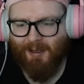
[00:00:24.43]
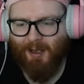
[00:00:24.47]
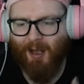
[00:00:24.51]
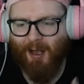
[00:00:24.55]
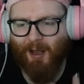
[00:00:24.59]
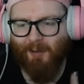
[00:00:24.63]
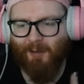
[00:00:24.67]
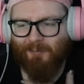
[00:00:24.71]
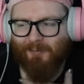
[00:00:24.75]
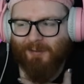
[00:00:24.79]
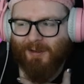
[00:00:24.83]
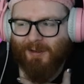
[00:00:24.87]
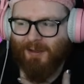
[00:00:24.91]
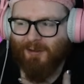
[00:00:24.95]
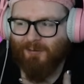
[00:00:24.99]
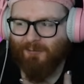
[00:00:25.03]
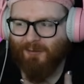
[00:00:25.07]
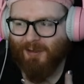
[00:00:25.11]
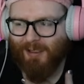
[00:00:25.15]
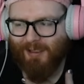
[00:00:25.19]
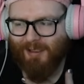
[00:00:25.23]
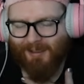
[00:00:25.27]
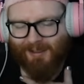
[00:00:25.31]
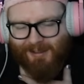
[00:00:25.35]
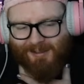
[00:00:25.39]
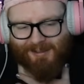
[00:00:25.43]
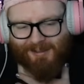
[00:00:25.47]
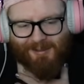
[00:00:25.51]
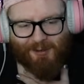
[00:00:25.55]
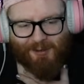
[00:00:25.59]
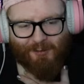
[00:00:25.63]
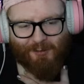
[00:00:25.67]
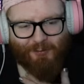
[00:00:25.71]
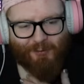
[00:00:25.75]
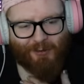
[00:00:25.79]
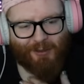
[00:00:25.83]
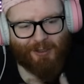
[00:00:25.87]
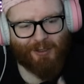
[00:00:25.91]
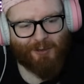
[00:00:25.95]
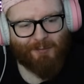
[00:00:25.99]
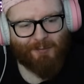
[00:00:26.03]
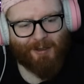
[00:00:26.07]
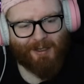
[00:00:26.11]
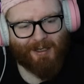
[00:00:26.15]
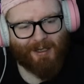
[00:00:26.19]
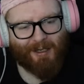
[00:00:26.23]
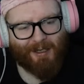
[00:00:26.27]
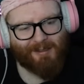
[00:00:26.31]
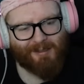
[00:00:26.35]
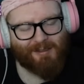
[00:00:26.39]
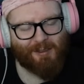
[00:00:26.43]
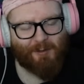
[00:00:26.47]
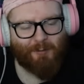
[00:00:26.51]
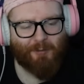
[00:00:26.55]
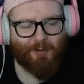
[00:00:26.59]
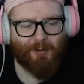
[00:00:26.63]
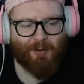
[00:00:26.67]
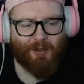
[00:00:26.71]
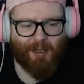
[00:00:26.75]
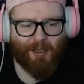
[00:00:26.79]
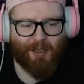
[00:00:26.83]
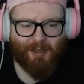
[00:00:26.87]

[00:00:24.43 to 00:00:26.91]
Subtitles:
I'm feeling really stuffy and a bit nasty, but,